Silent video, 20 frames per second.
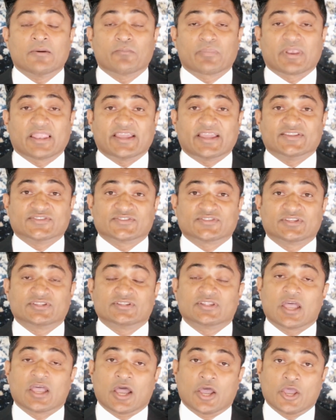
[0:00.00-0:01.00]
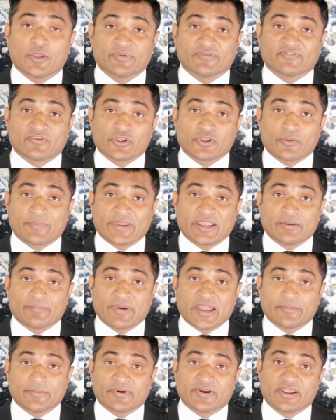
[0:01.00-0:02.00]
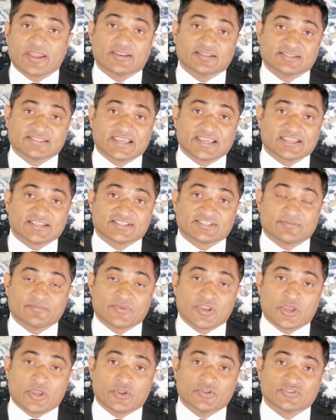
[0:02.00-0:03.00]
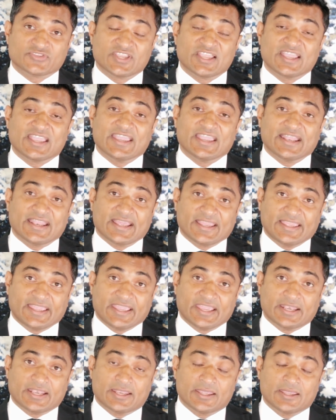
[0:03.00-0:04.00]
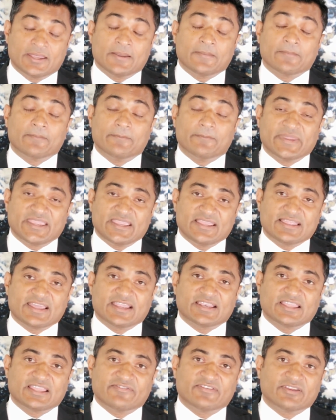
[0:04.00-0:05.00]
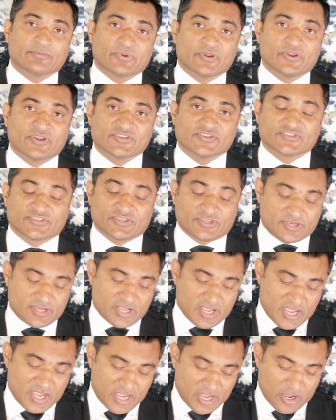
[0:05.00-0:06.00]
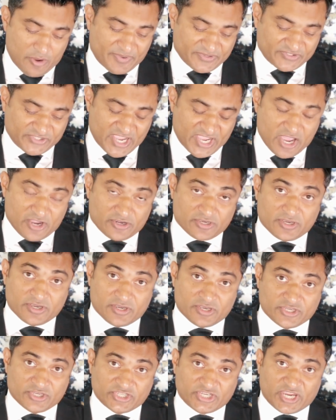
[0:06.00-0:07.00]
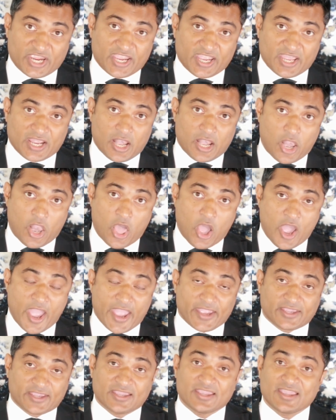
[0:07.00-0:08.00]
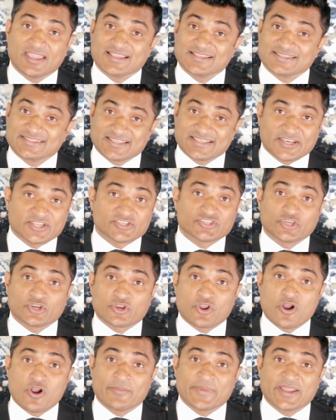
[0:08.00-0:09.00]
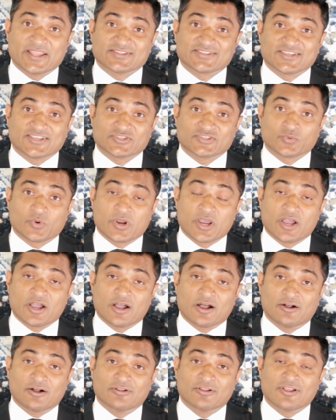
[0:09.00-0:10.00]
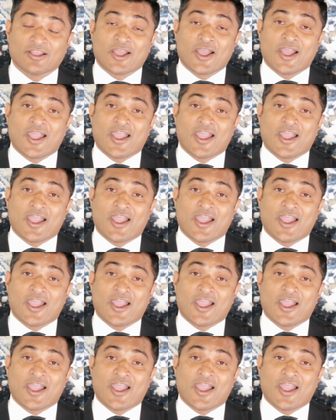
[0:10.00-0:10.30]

Please, I hope you've got your pen and paper out and taking some notes. And again, be that giving person. Help us out. Share, like, send us your comments as well.